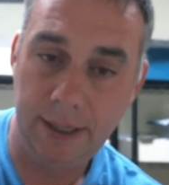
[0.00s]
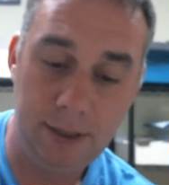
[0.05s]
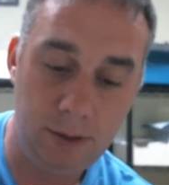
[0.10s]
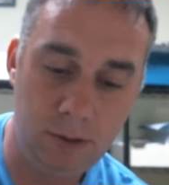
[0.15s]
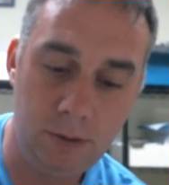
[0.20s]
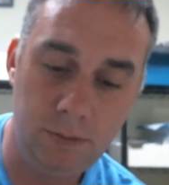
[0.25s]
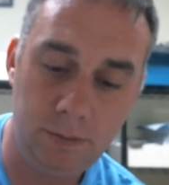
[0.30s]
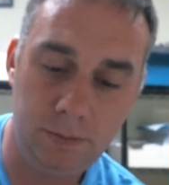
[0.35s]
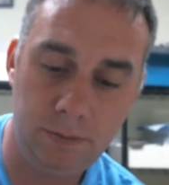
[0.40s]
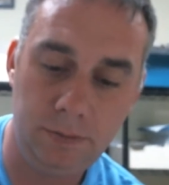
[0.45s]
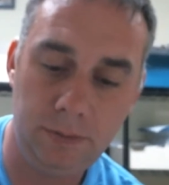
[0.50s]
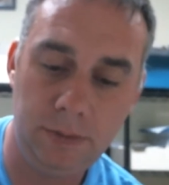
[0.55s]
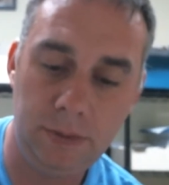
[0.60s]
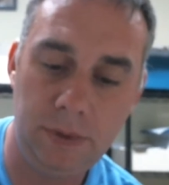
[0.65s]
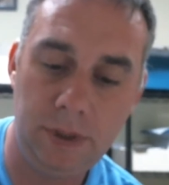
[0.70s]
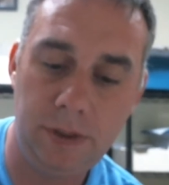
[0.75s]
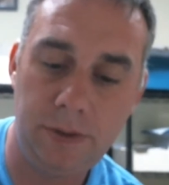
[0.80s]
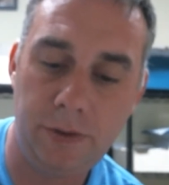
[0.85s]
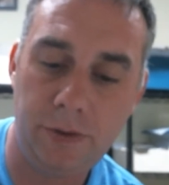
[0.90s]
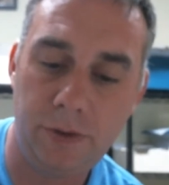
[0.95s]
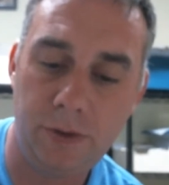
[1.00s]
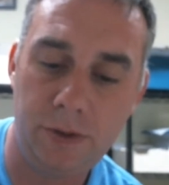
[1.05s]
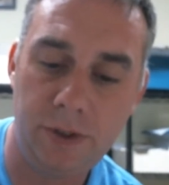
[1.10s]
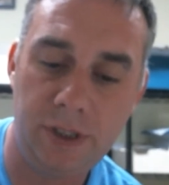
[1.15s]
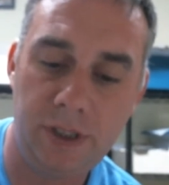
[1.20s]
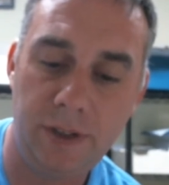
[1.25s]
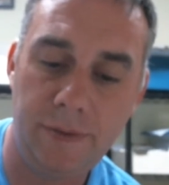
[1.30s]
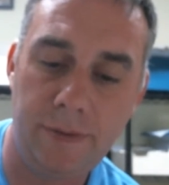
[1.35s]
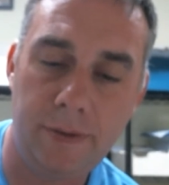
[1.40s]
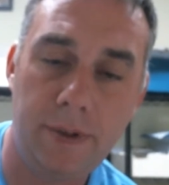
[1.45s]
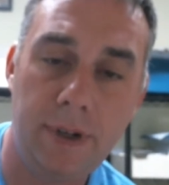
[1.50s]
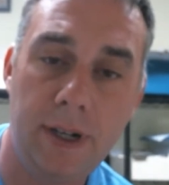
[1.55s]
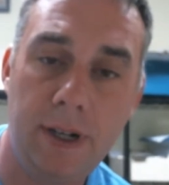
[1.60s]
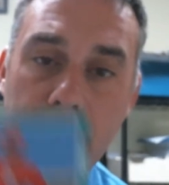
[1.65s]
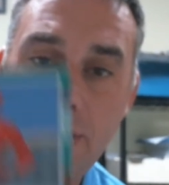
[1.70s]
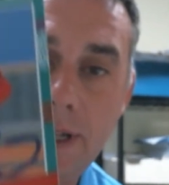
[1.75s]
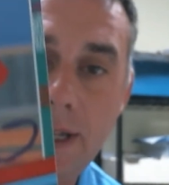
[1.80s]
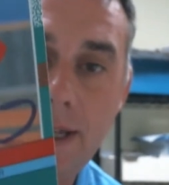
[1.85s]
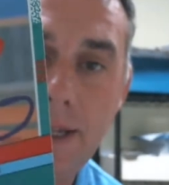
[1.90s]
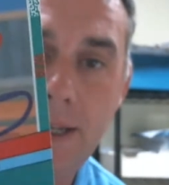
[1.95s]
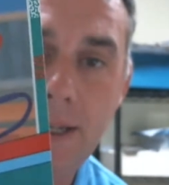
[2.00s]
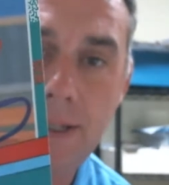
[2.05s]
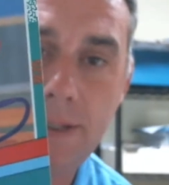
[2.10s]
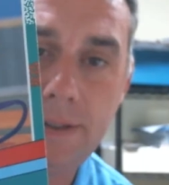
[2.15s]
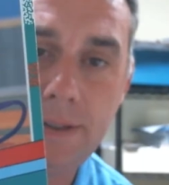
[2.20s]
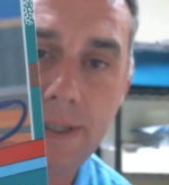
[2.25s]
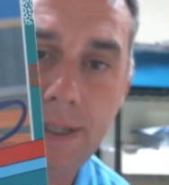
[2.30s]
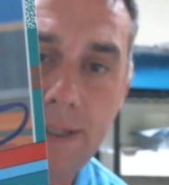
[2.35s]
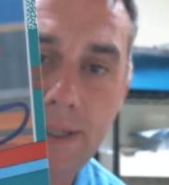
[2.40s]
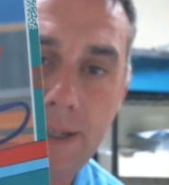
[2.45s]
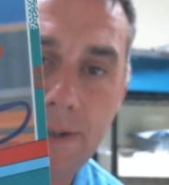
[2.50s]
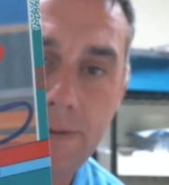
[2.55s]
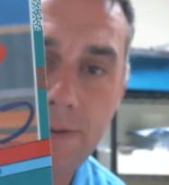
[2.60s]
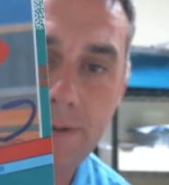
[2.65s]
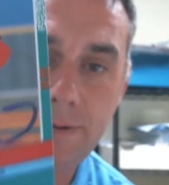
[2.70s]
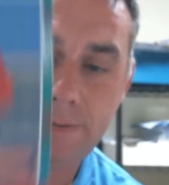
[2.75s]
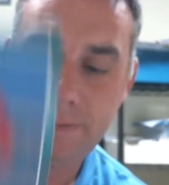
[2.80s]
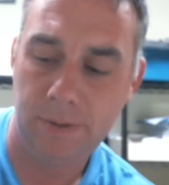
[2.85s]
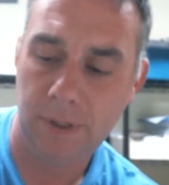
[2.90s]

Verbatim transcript: And signed that one.